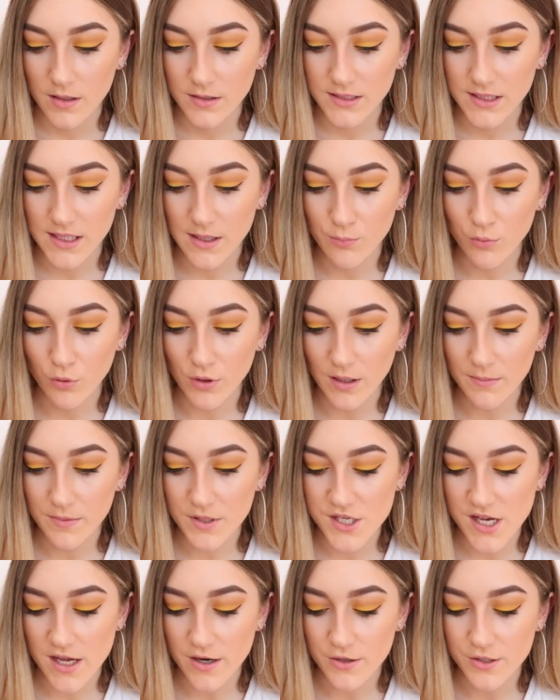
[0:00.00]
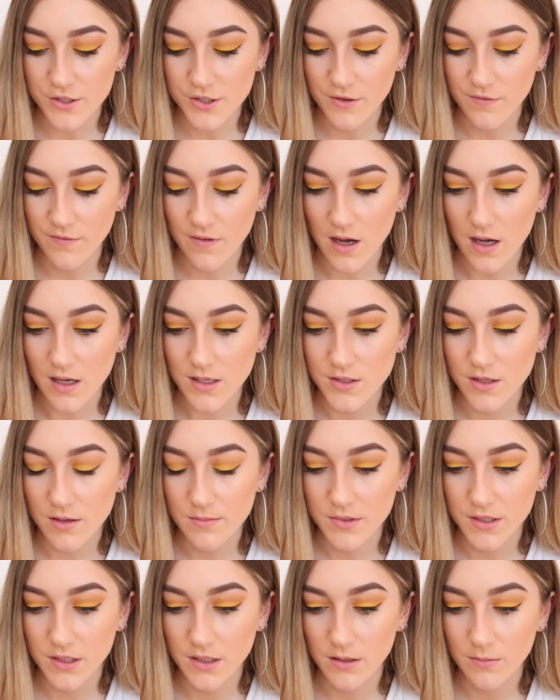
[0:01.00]
So they brought up the shadows too far, so
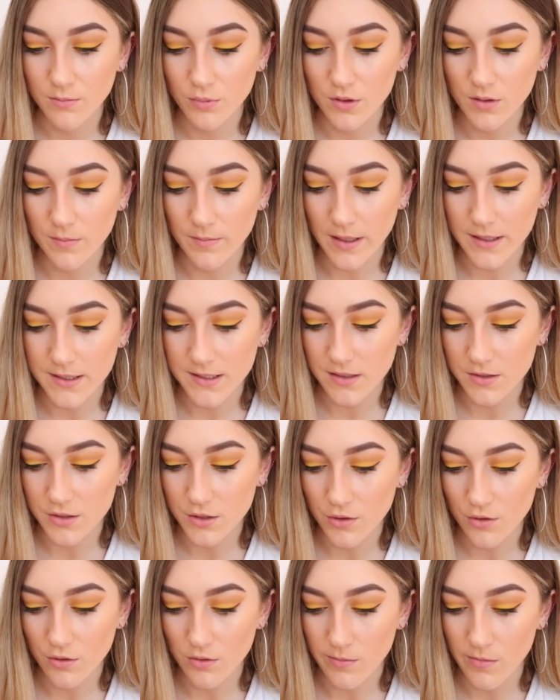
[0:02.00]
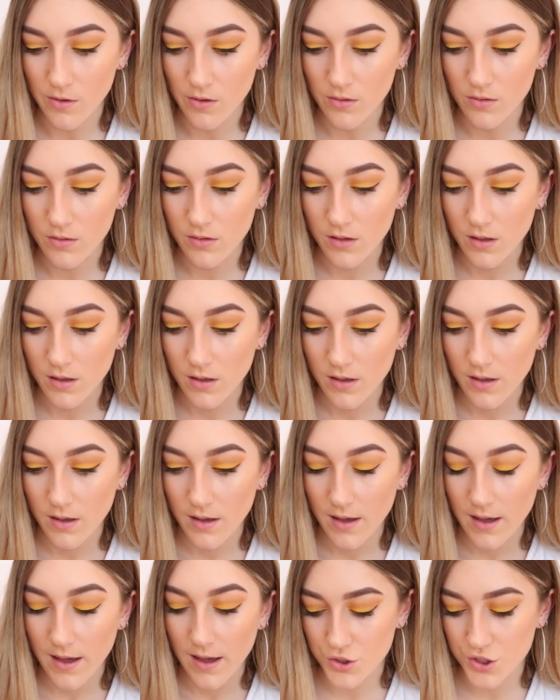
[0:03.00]
I'm just gonna put them back down to normal.
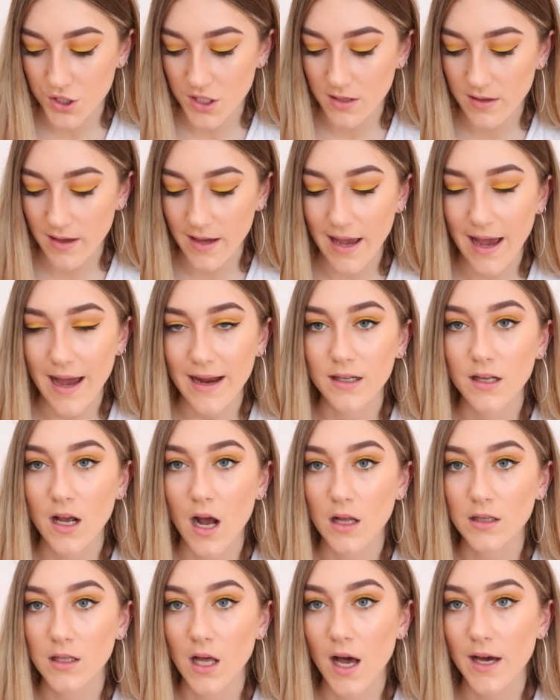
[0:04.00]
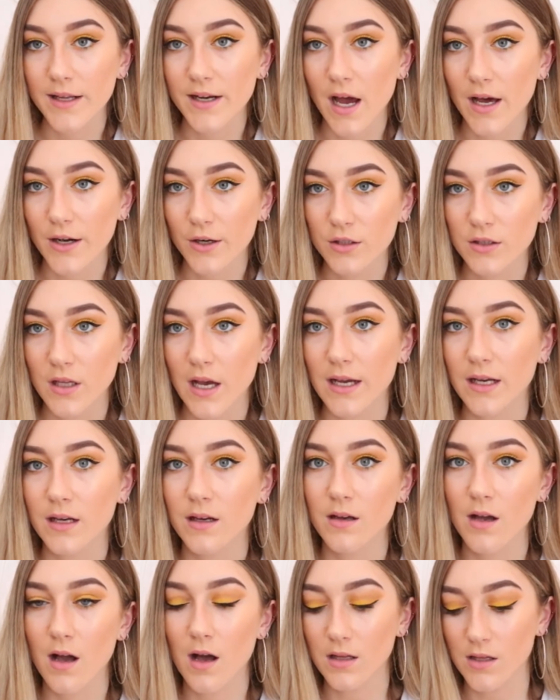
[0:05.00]
Usually they add color, and I don't
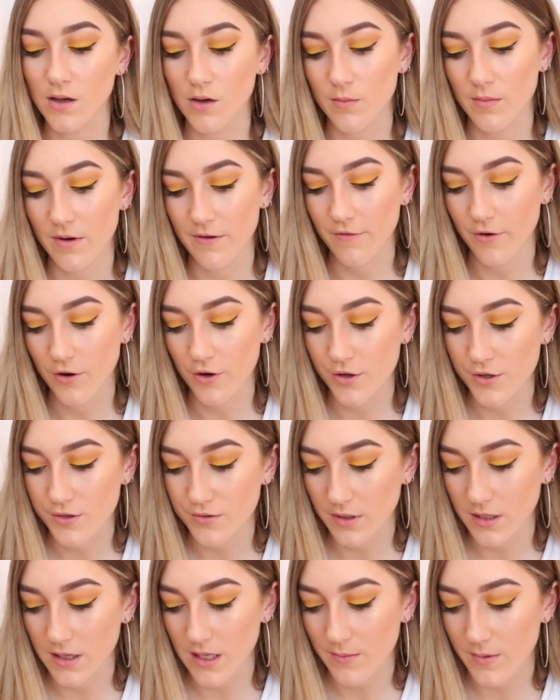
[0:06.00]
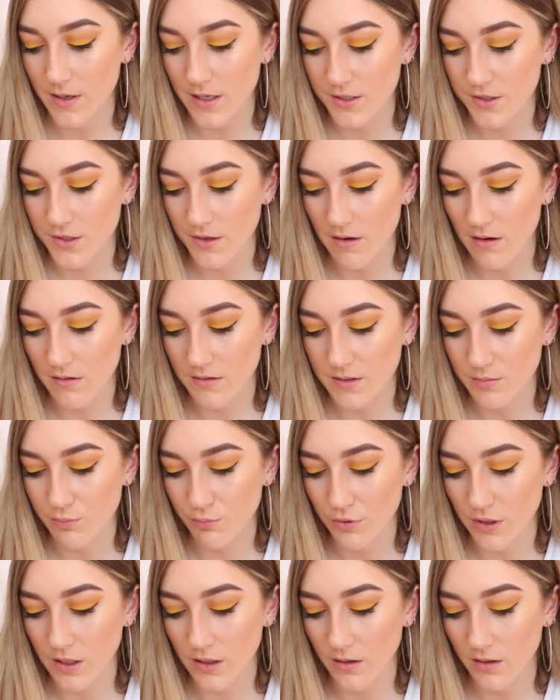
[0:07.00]
like color on my photos really that much, so I'll just
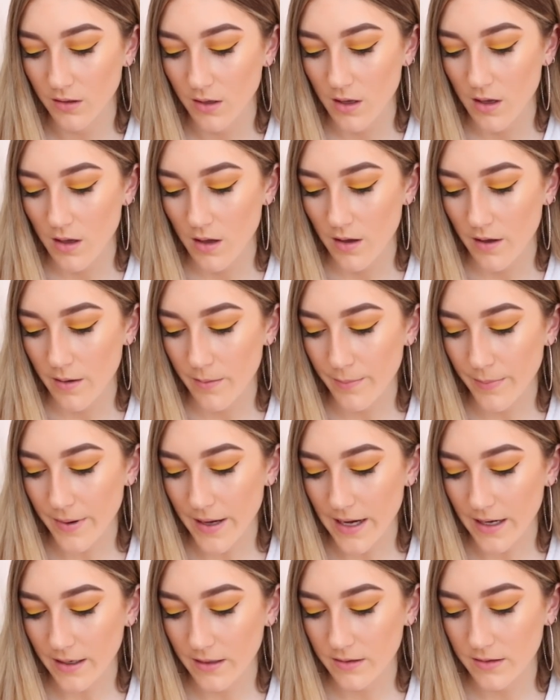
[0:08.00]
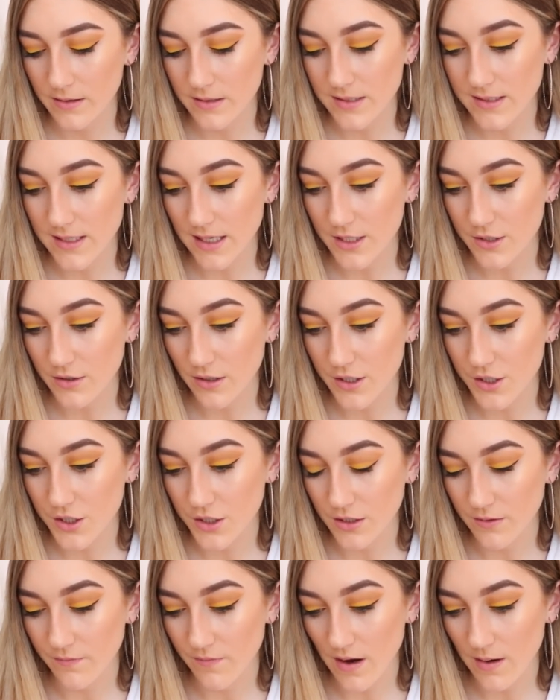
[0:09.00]
bring back the
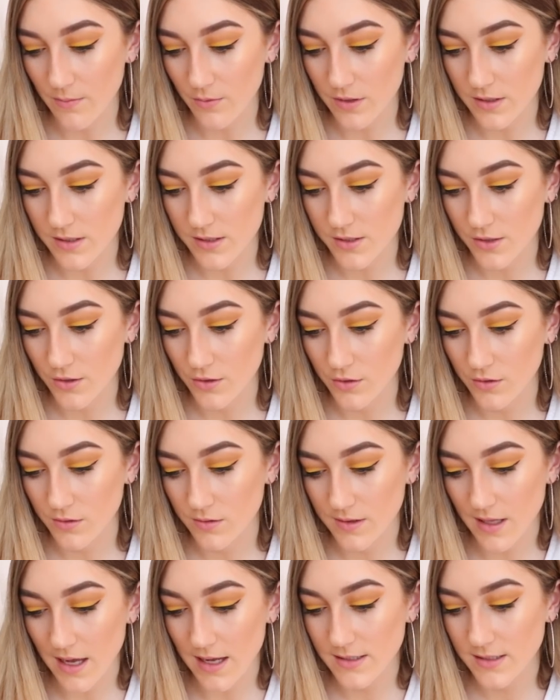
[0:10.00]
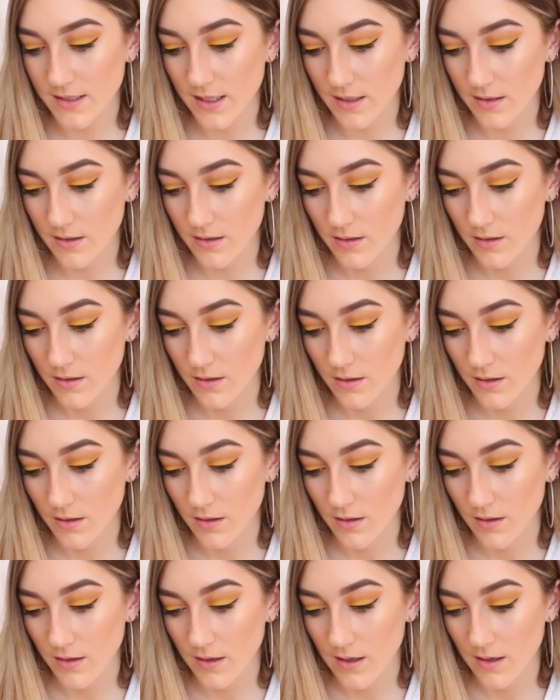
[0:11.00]
saturation and the vibrance. So that's like,
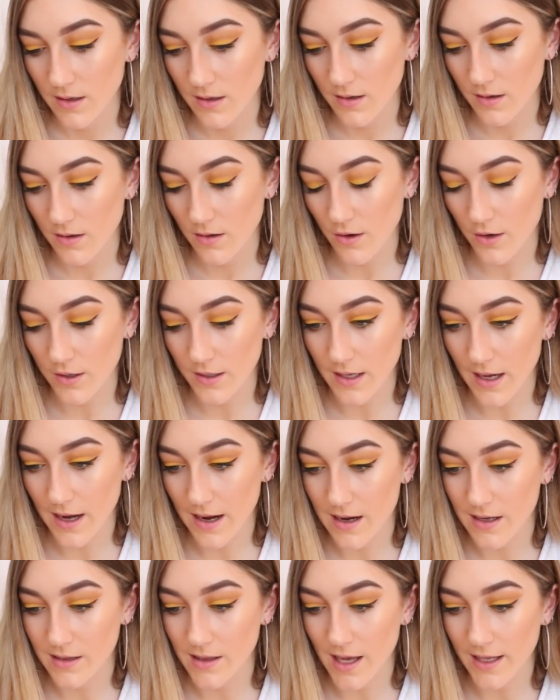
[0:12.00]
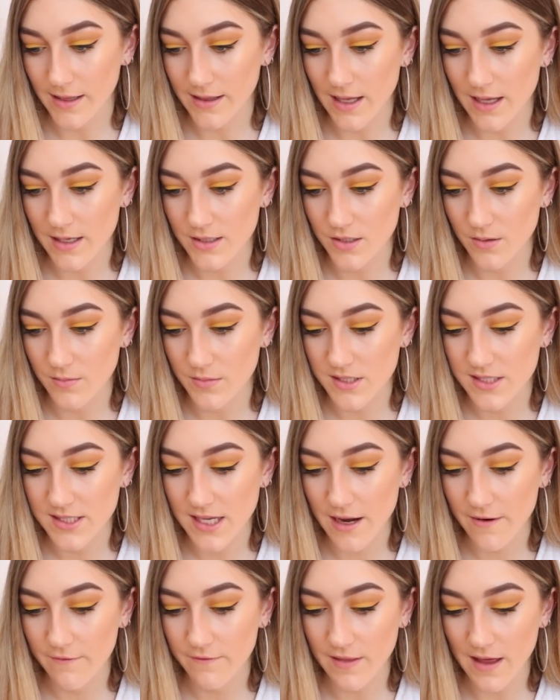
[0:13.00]
okay, I like that. So I'm gonna
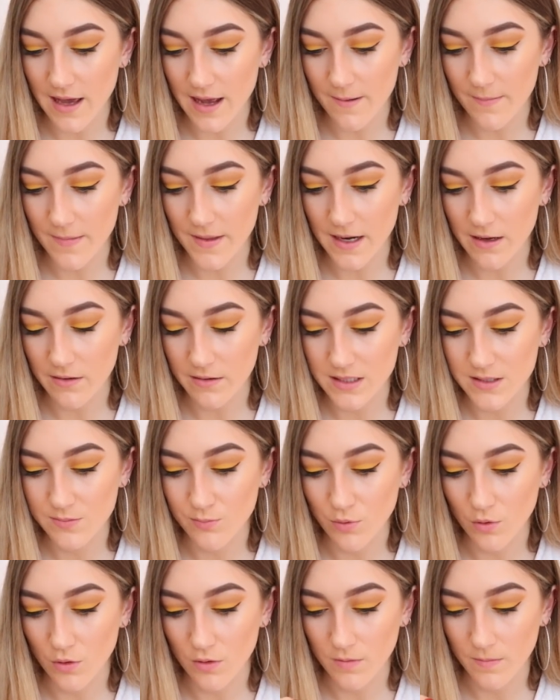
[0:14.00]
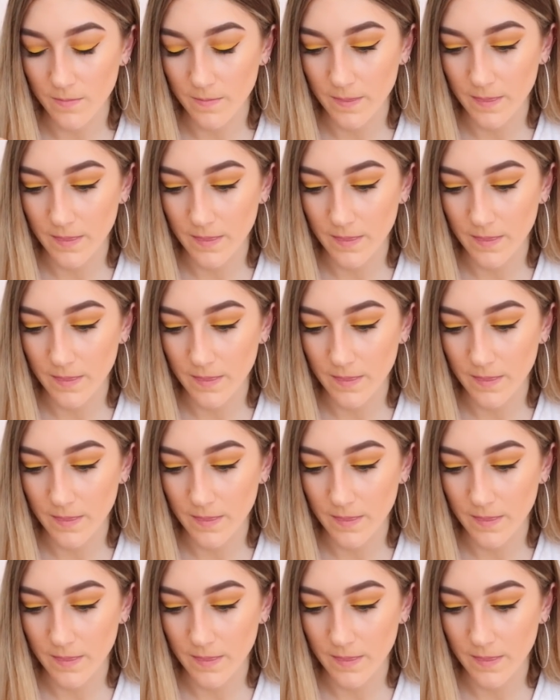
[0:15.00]
save that and I'll export.